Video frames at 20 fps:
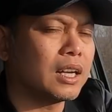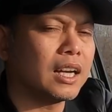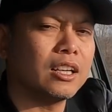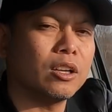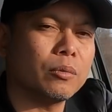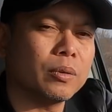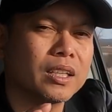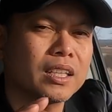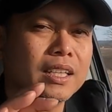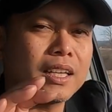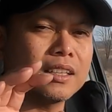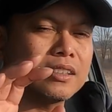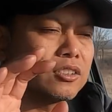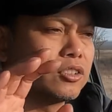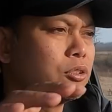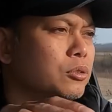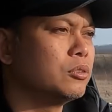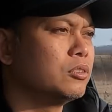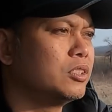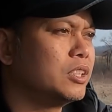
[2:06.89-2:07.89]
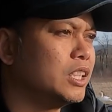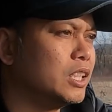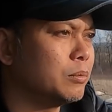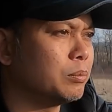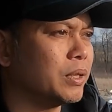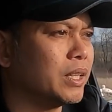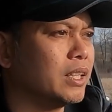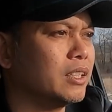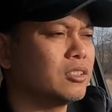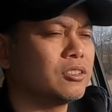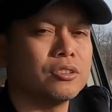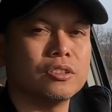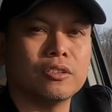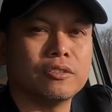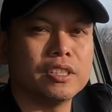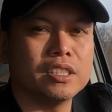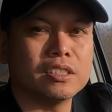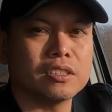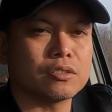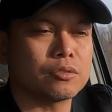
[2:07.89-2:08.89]
I don't want to get too deep into the
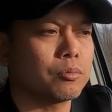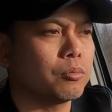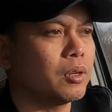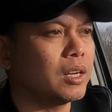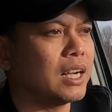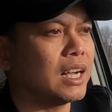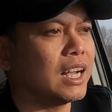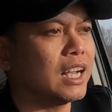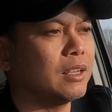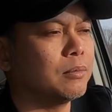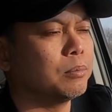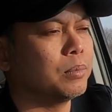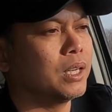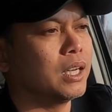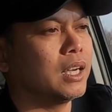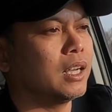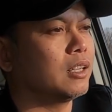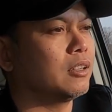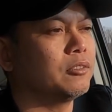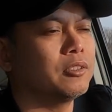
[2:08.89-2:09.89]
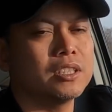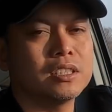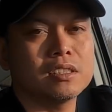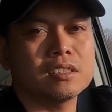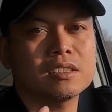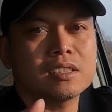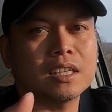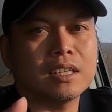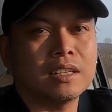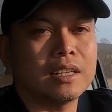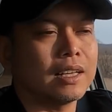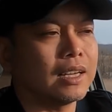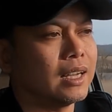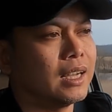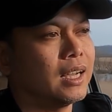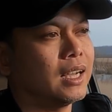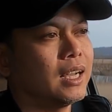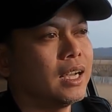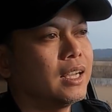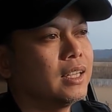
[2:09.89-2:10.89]
reasons why, but we'll just say that
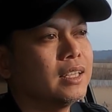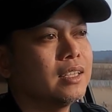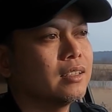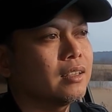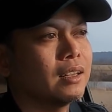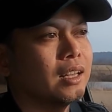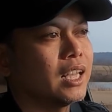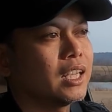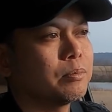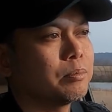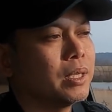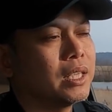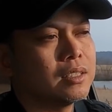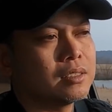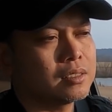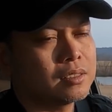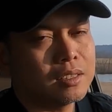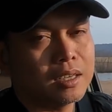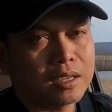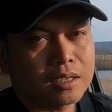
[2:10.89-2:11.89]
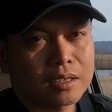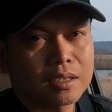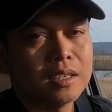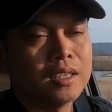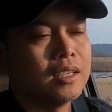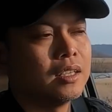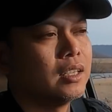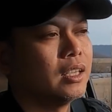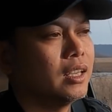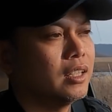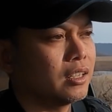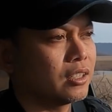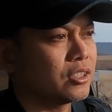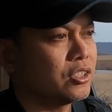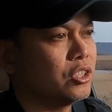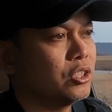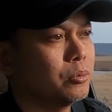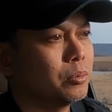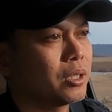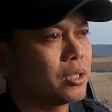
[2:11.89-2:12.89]
I didn't like being stuck in a
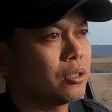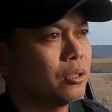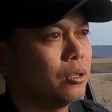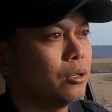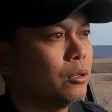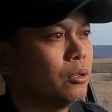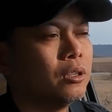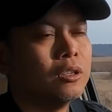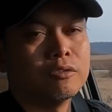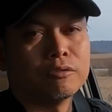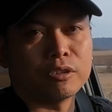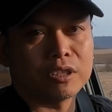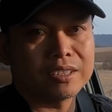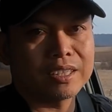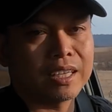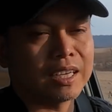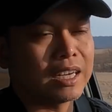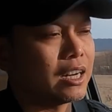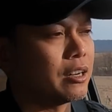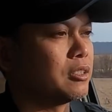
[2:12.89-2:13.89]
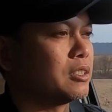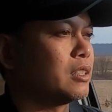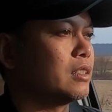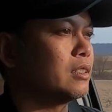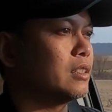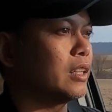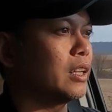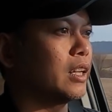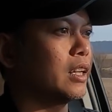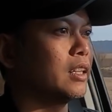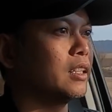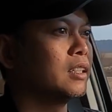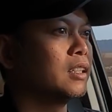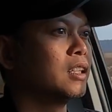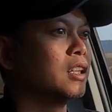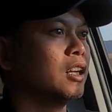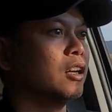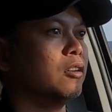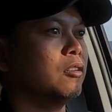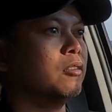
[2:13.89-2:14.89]
cubicle for 10 hours a day.
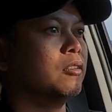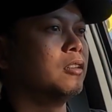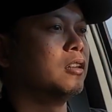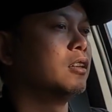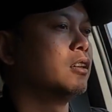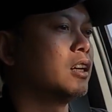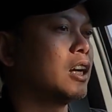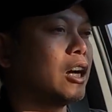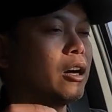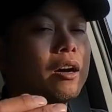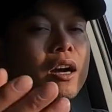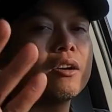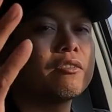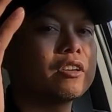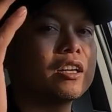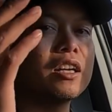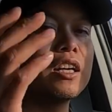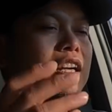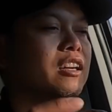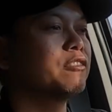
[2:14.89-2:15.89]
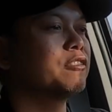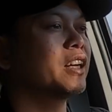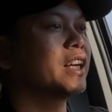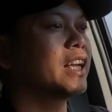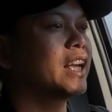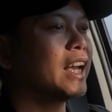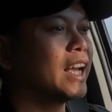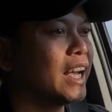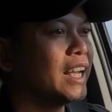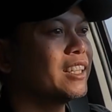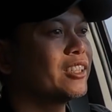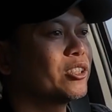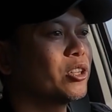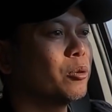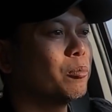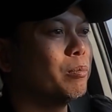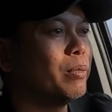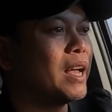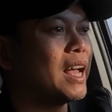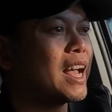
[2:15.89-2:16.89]
However, if I had to
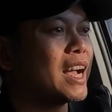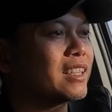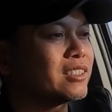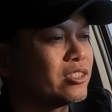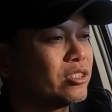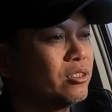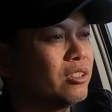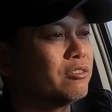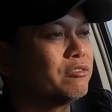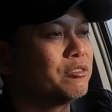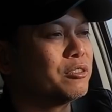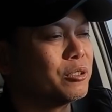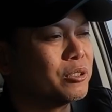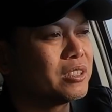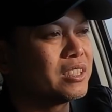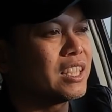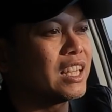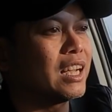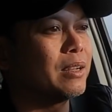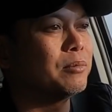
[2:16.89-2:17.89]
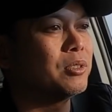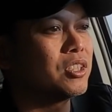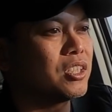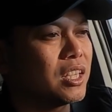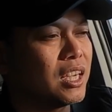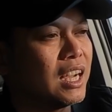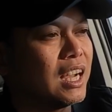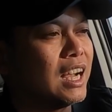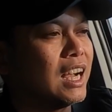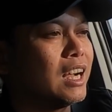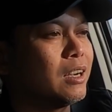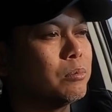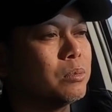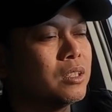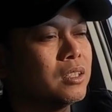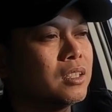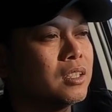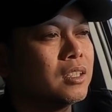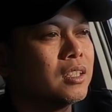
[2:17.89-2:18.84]
go back to a full-time job,